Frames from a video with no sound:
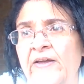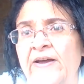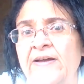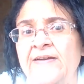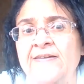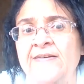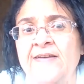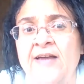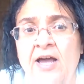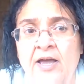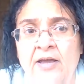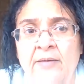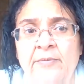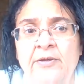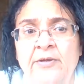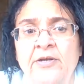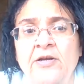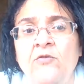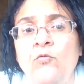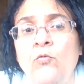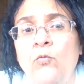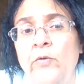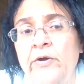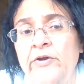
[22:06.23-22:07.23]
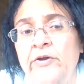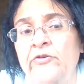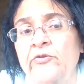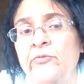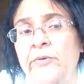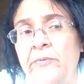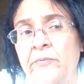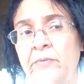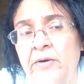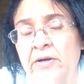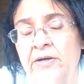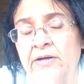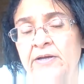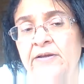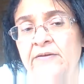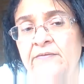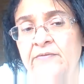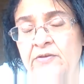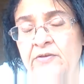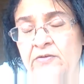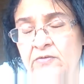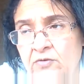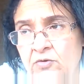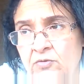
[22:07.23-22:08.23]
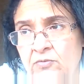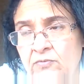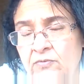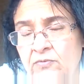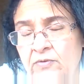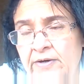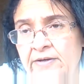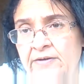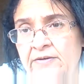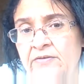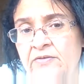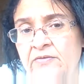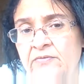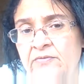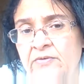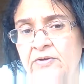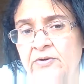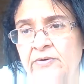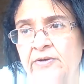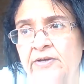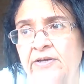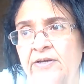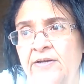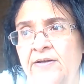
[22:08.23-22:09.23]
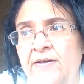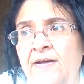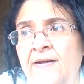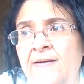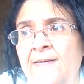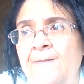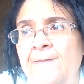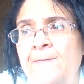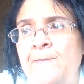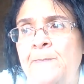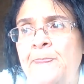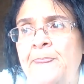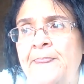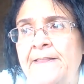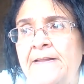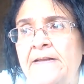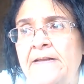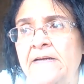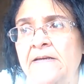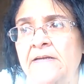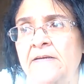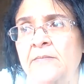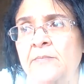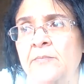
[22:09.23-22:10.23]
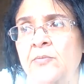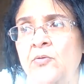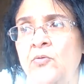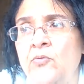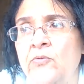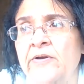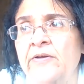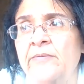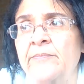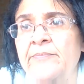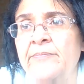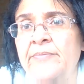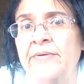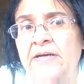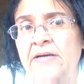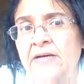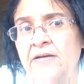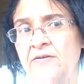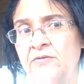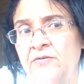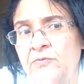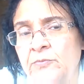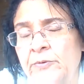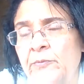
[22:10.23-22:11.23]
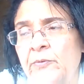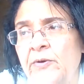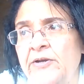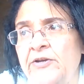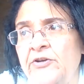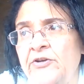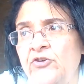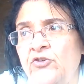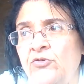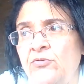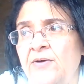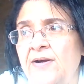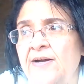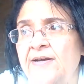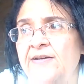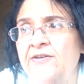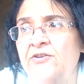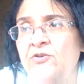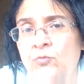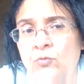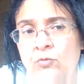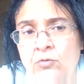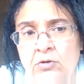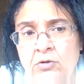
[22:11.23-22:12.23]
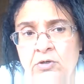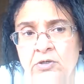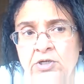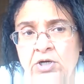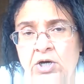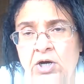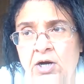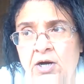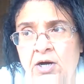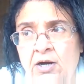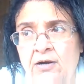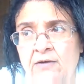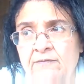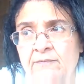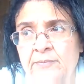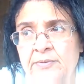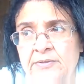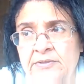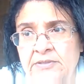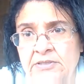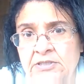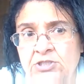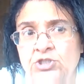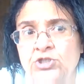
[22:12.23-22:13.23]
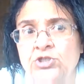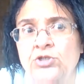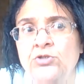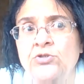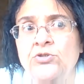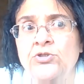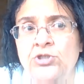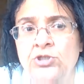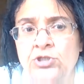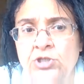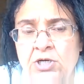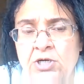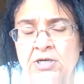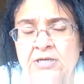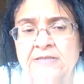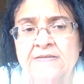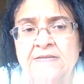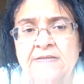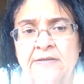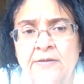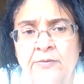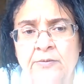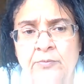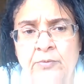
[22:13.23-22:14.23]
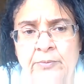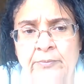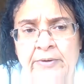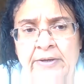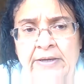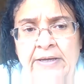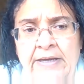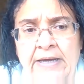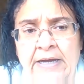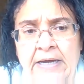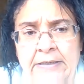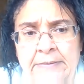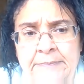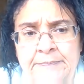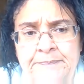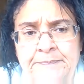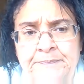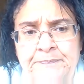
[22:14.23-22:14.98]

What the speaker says: timing of when do we want to give the Zofran is very important, because we want to try to ward off potential nausea when we can.